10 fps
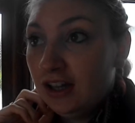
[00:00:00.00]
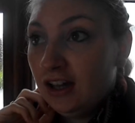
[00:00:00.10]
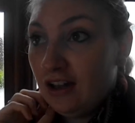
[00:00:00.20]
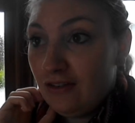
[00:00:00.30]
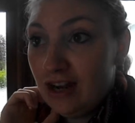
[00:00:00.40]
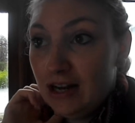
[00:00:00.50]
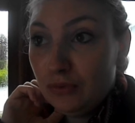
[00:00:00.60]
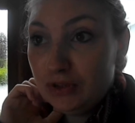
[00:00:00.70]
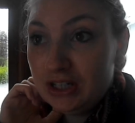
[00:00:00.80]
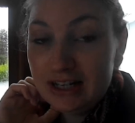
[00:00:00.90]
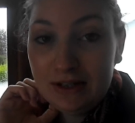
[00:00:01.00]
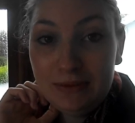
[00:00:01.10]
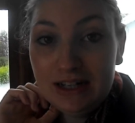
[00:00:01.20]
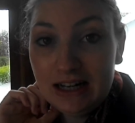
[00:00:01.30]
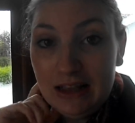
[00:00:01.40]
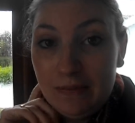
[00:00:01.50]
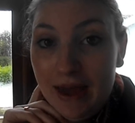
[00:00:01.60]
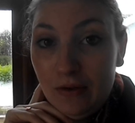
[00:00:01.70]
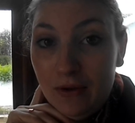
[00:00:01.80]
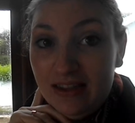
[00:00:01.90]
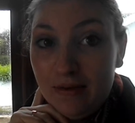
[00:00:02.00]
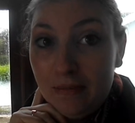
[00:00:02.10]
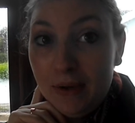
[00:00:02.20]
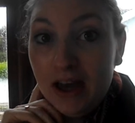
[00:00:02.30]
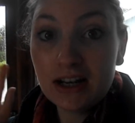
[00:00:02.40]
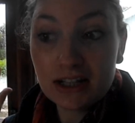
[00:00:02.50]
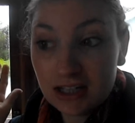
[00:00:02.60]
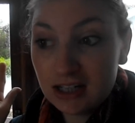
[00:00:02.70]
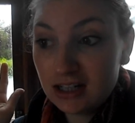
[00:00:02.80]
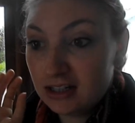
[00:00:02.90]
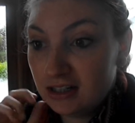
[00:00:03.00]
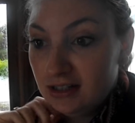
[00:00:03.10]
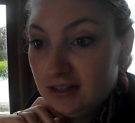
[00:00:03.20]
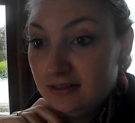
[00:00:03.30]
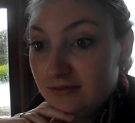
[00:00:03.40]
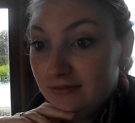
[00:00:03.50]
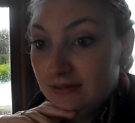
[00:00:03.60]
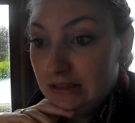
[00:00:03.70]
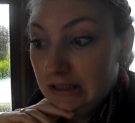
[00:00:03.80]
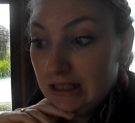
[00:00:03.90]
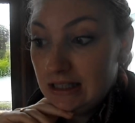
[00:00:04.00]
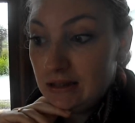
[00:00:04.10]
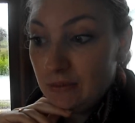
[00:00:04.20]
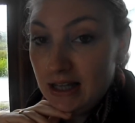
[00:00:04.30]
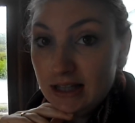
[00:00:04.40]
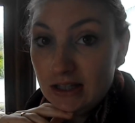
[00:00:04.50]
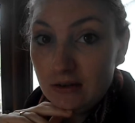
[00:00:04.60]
I really wanted it to be done in the better weather, but that's the way it's gonna be